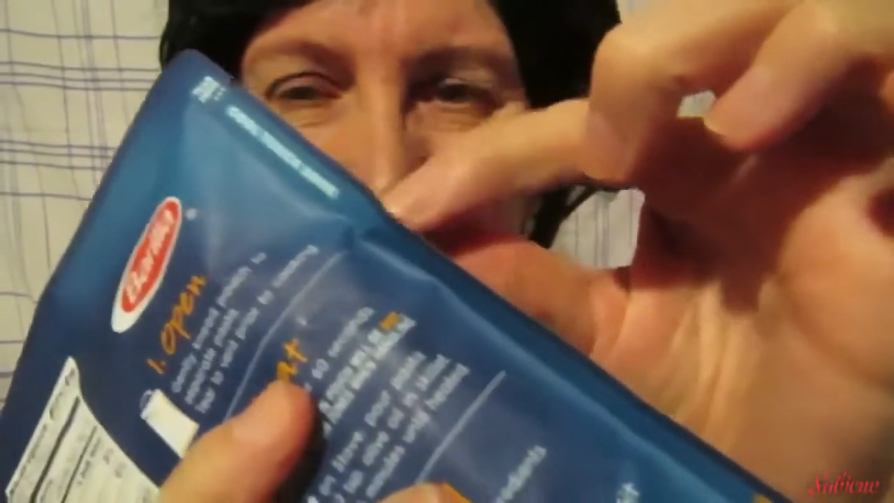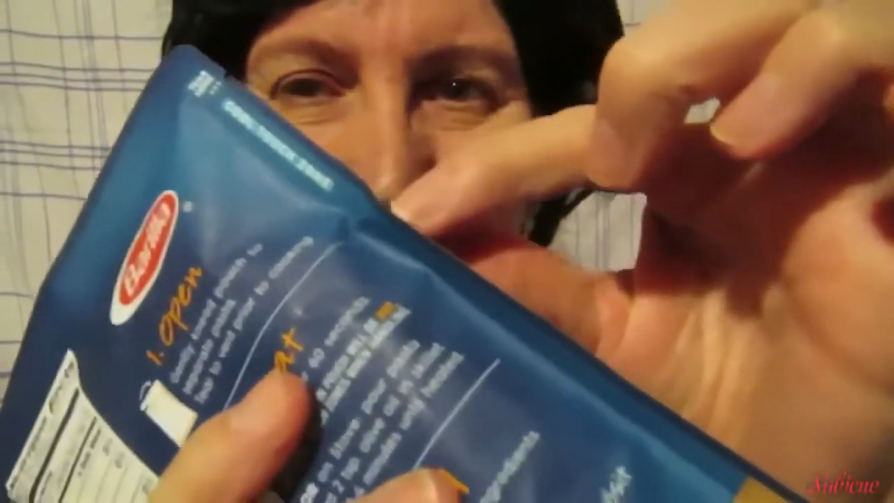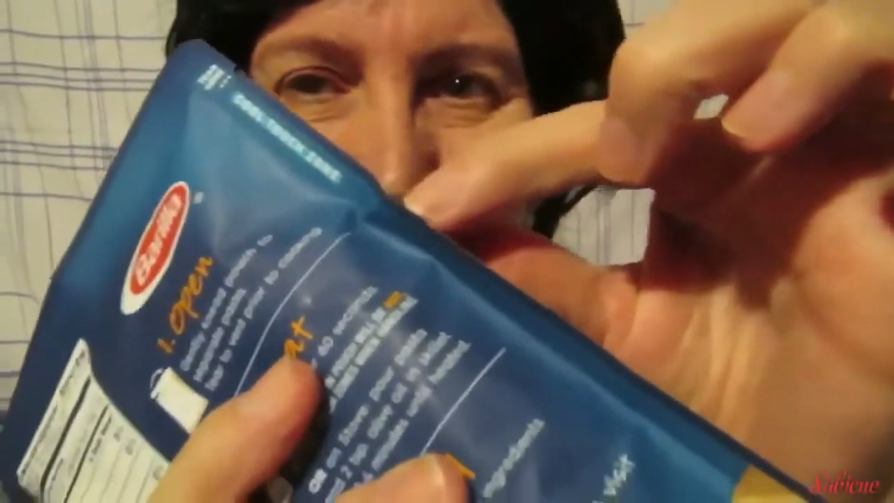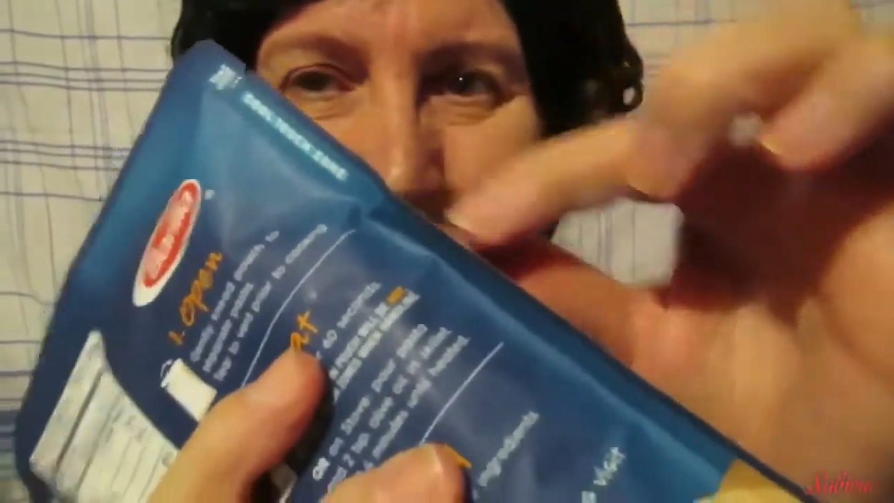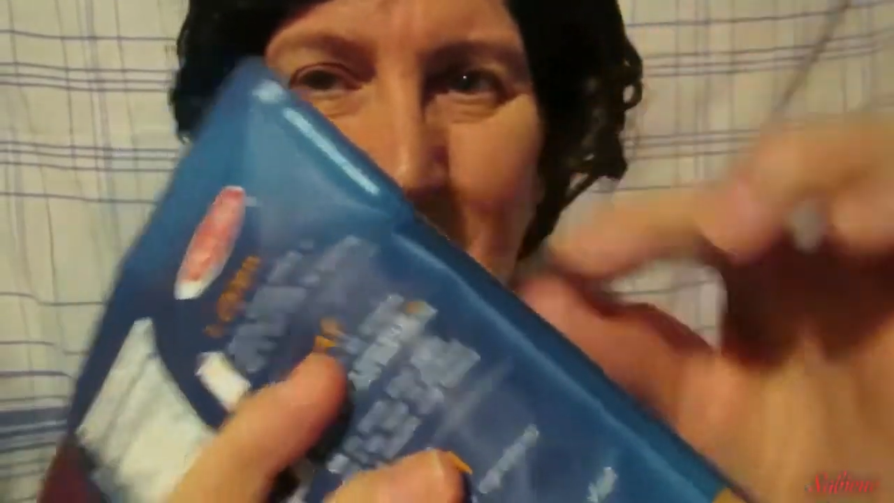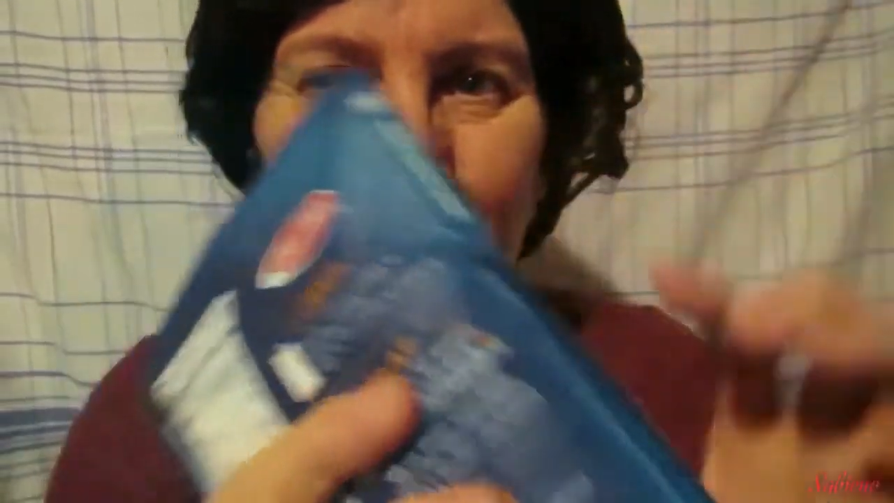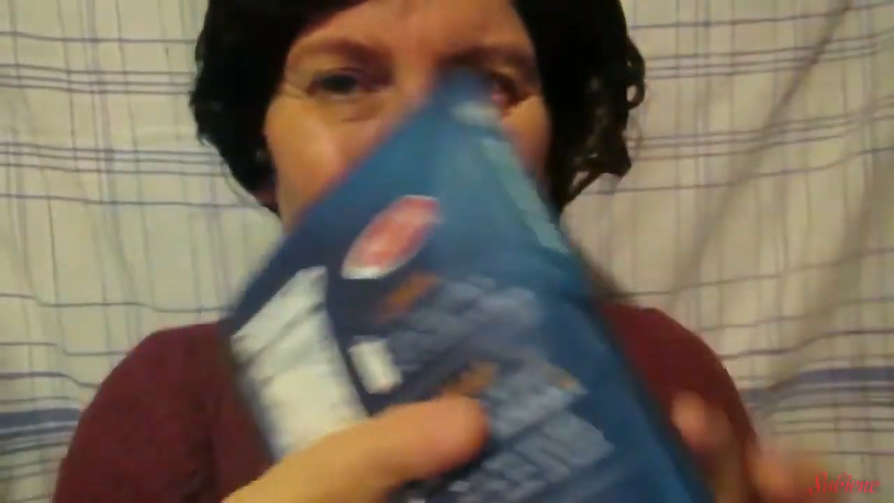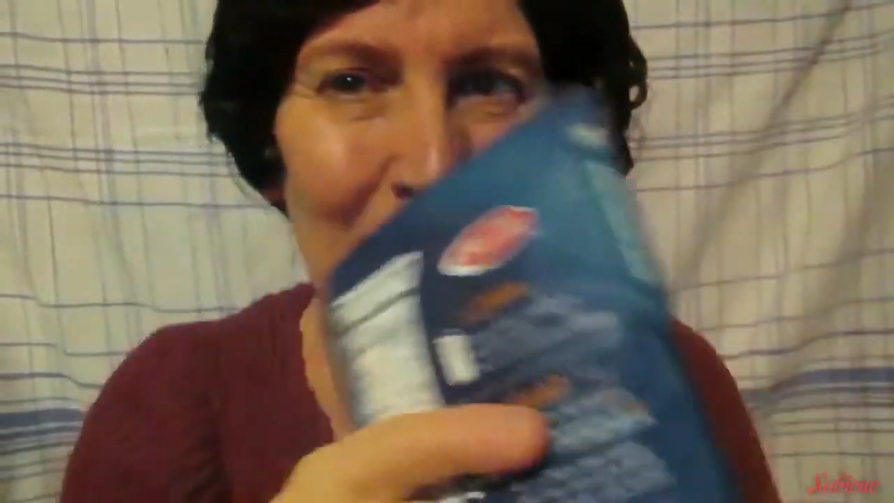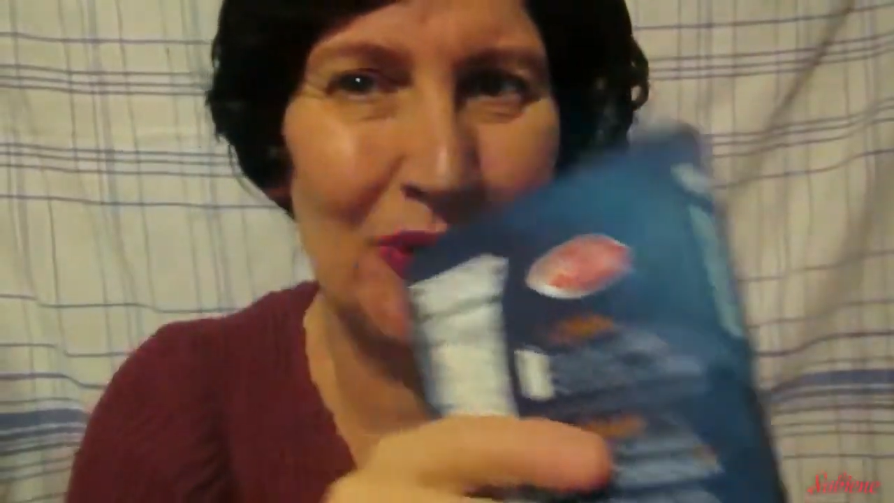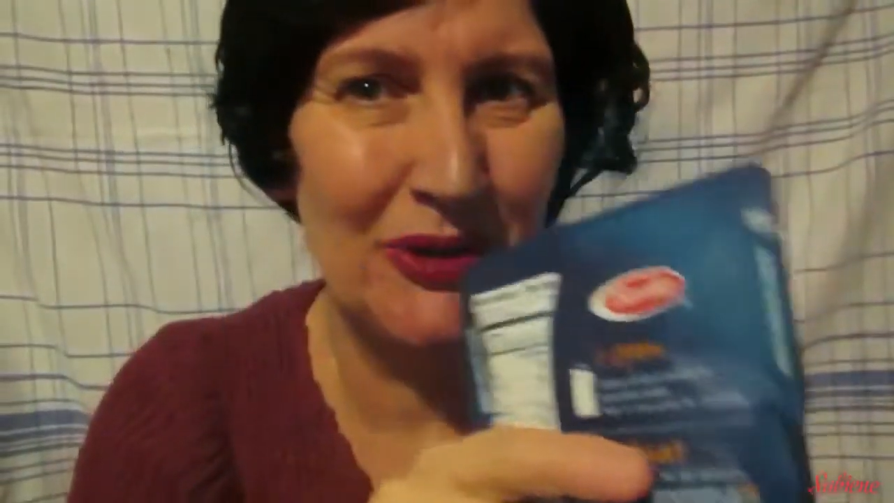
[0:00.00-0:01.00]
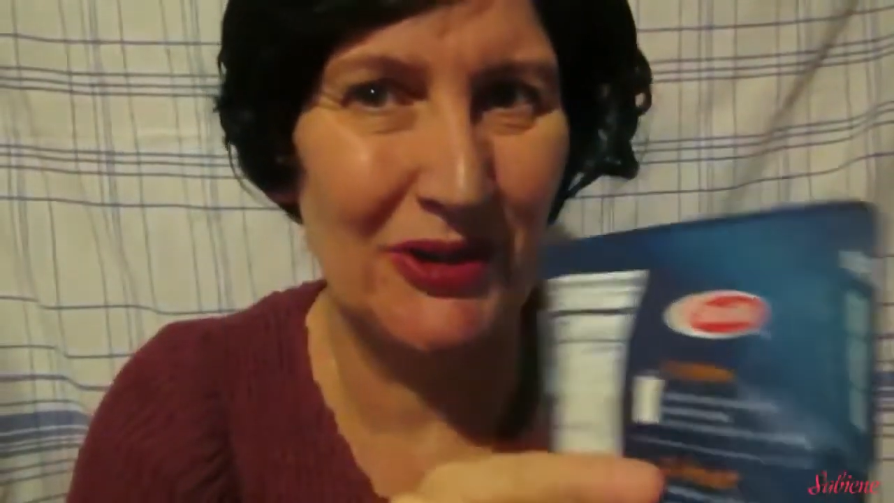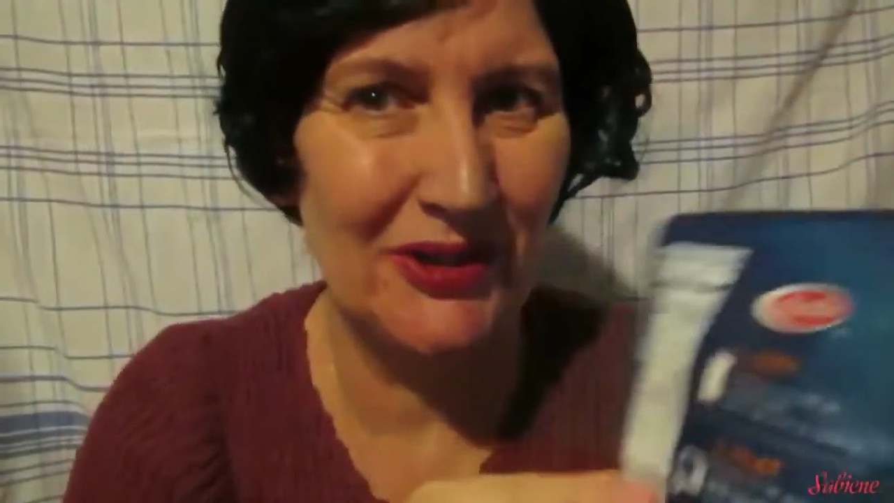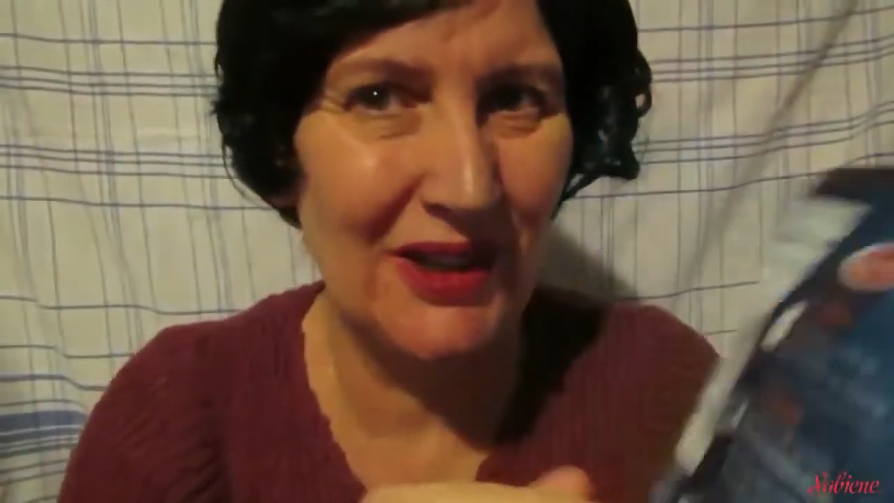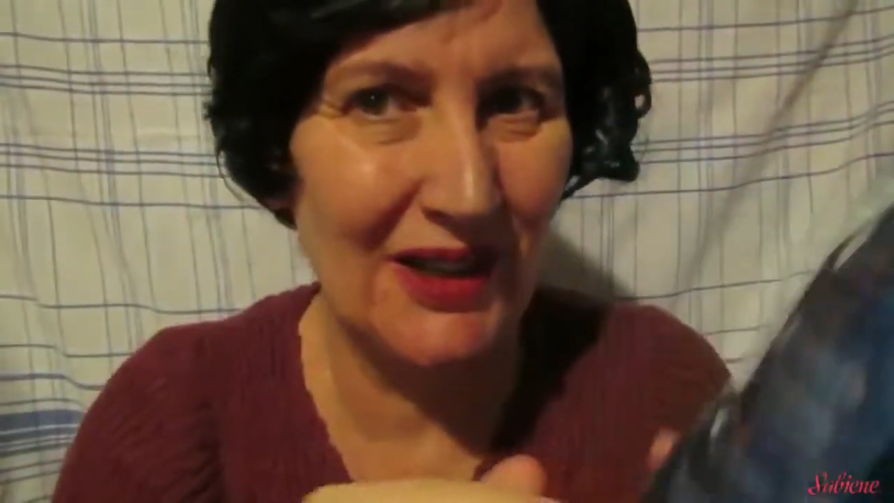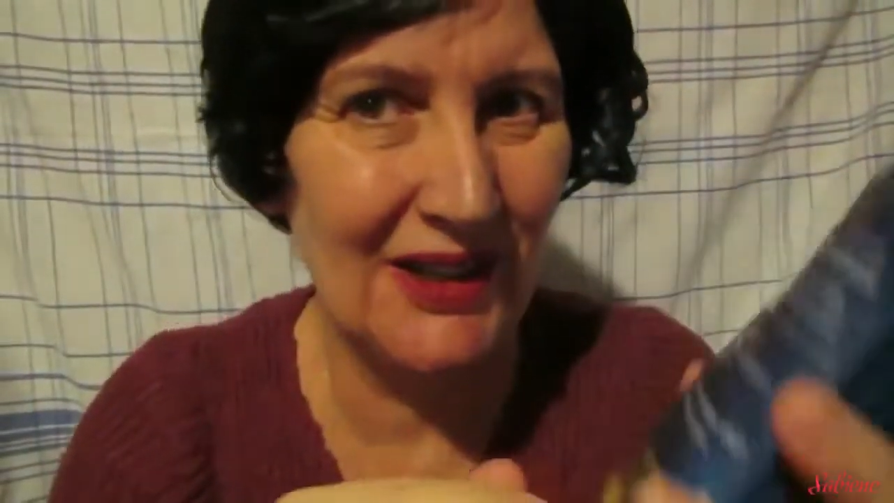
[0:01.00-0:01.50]
So you don't burn
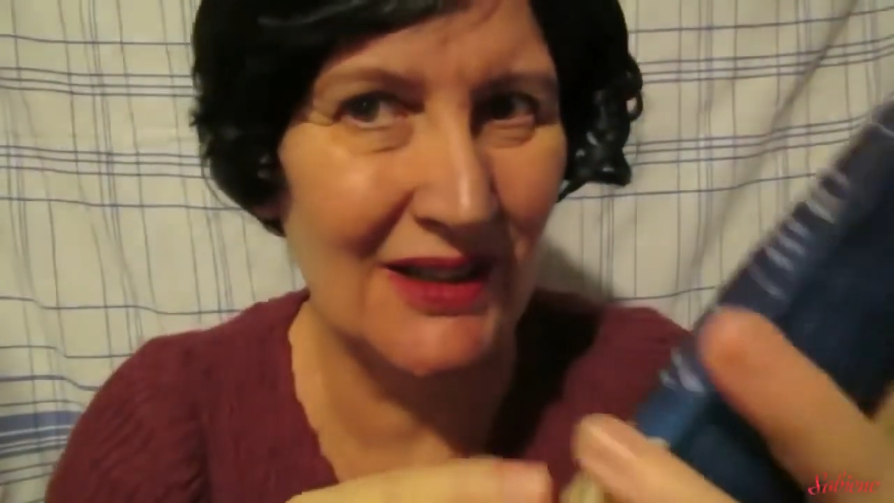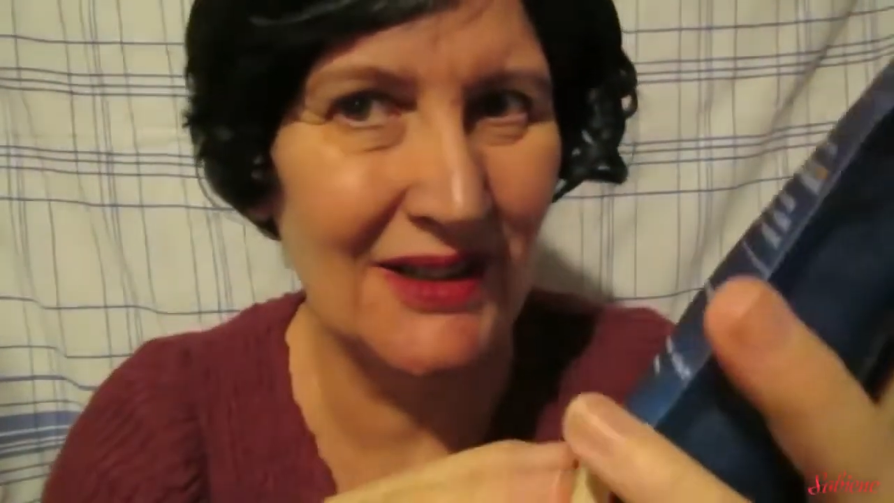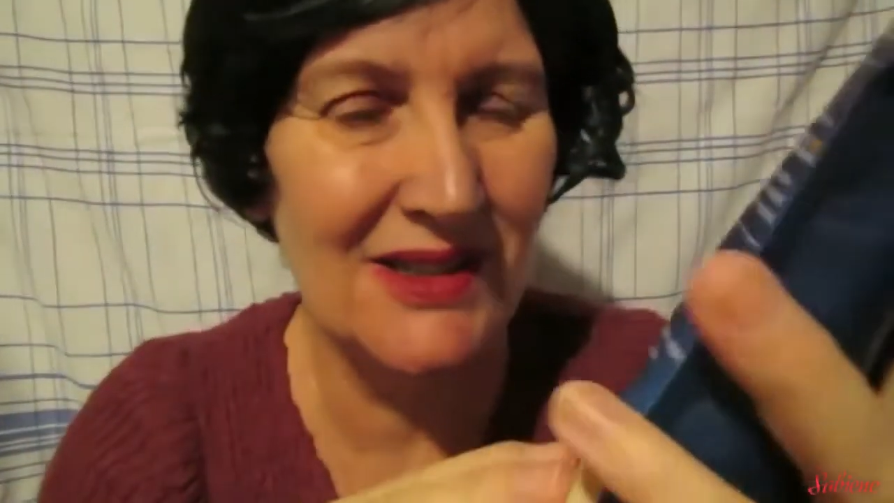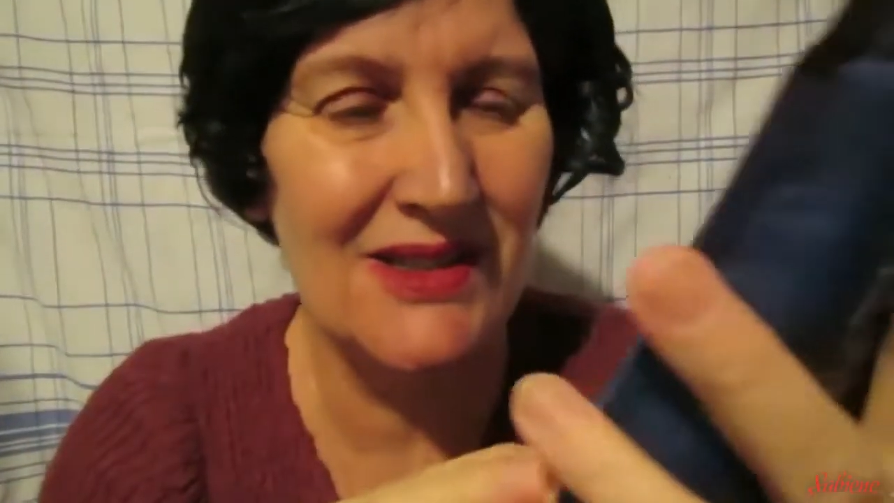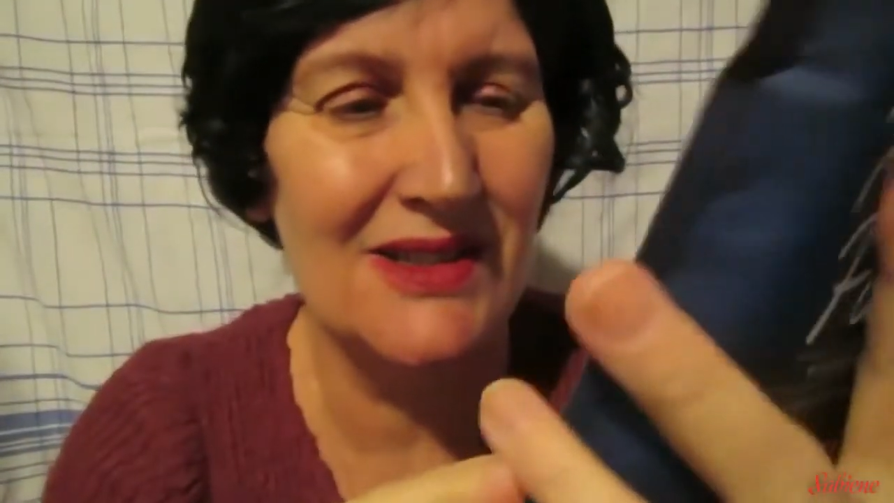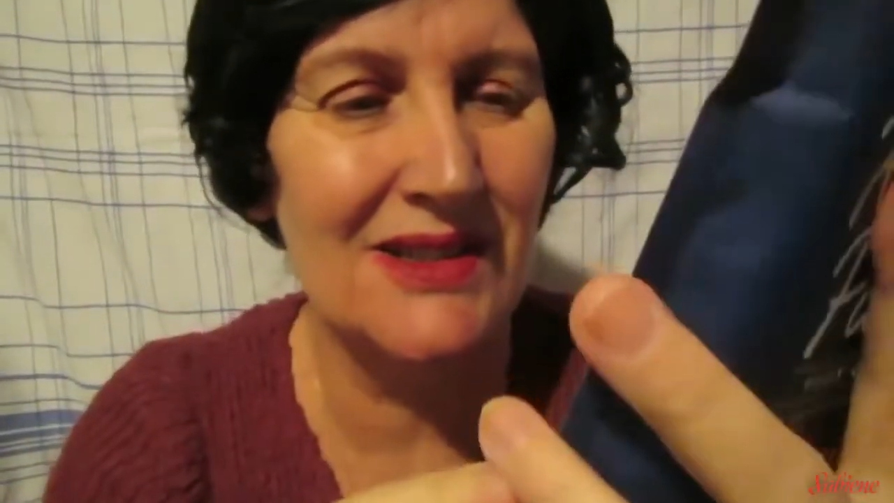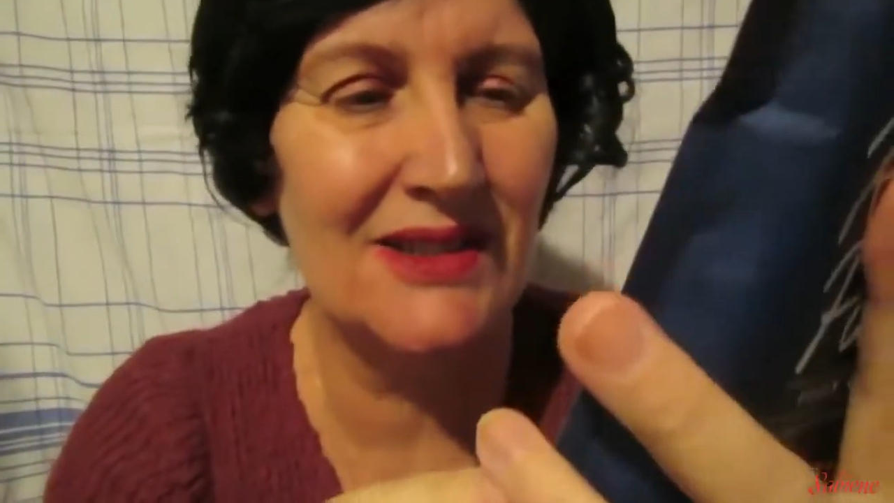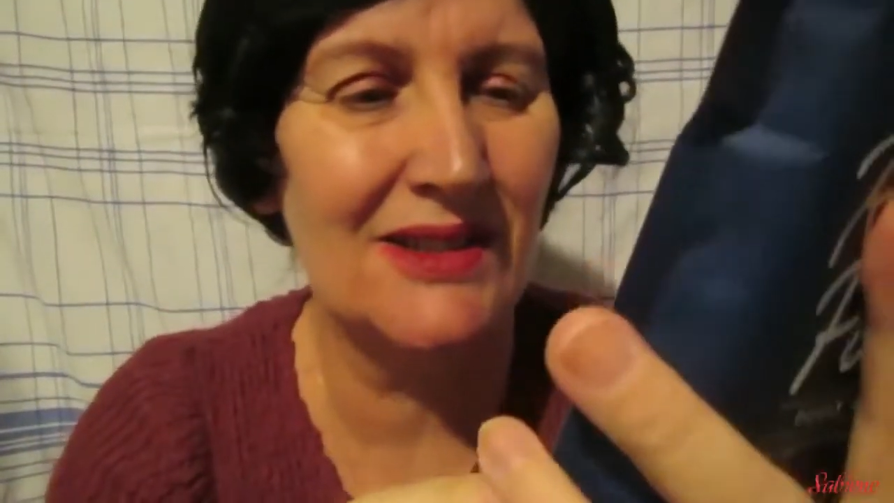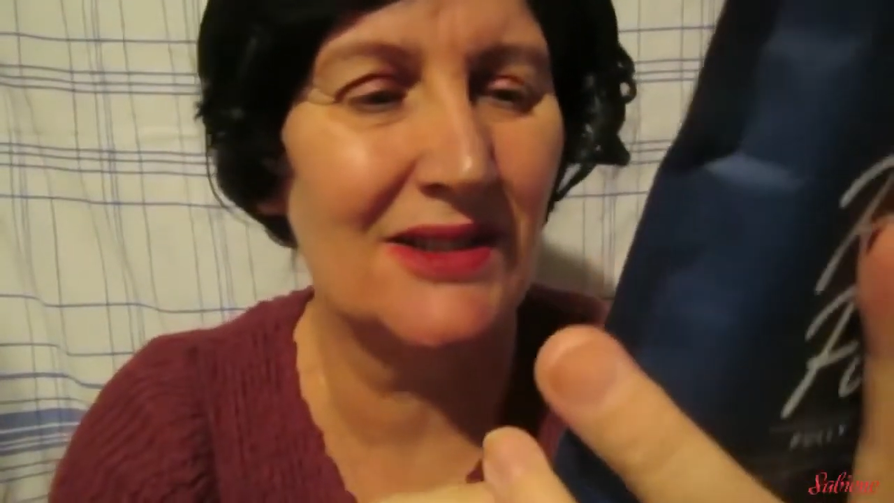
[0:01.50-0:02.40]
your hands.